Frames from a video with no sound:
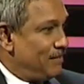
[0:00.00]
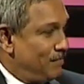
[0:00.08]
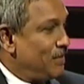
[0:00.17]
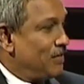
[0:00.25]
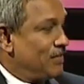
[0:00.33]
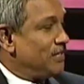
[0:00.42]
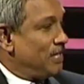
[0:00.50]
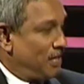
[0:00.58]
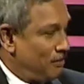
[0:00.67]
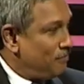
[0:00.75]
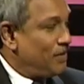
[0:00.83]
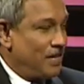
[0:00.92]
Because
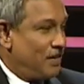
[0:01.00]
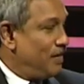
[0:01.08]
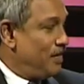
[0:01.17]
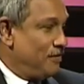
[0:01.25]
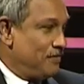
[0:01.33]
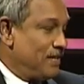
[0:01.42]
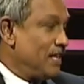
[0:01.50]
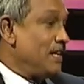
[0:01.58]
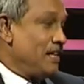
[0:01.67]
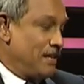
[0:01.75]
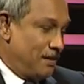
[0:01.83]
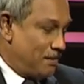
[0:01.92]
if
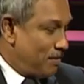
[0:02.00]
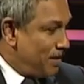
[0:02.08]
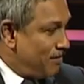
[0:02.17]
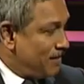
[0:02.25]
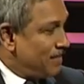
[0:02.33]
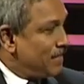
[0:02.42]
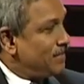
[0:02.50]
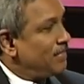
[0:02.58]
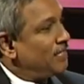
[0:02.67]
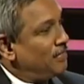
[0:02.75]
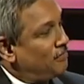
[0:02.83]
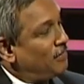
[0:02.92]
in the private sector,
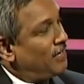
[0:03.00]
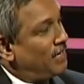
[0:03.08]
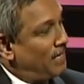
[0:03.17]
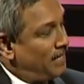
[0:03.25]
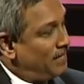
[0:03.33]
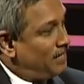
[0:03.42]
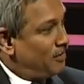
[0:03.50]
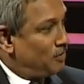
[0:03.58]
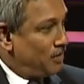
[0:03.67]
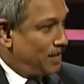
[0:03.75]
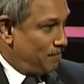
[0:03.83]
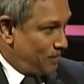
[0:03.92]
if you are under a
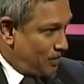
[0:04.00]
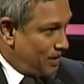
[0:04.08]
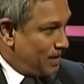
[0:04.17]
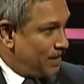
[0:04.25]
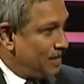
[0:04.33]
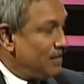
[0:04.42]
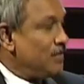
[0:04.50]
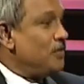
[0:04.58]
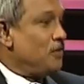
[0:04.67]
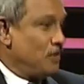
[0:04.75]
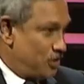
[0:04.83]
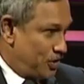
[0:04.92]
good employer,
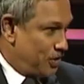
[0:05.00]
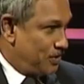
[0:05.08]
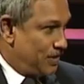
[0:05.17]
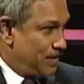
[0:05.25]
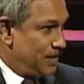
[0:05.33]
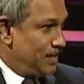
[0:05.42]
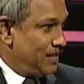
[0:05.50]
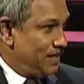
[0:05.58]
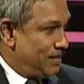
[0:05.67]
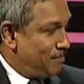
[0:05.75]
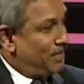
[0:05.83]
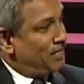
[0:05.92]
you are secured.
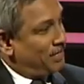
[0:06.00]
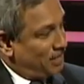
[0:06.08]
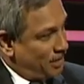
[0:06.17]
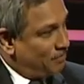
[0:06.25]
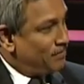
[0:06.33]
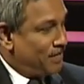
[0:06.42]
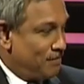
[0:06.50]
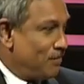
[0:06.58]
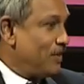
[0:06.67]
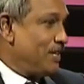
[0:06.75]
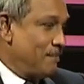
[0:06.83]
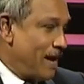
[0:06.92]
But if the
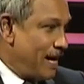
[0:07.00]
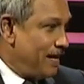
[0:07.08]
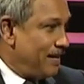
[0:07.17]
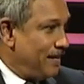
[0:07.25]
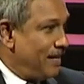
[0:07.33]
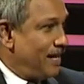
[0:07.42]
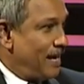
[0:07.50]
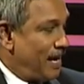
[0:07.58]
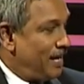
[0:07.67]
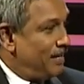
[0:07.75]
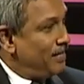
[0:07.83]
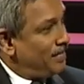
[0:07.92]
employer is bad
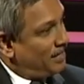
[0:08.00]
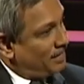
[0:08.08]
and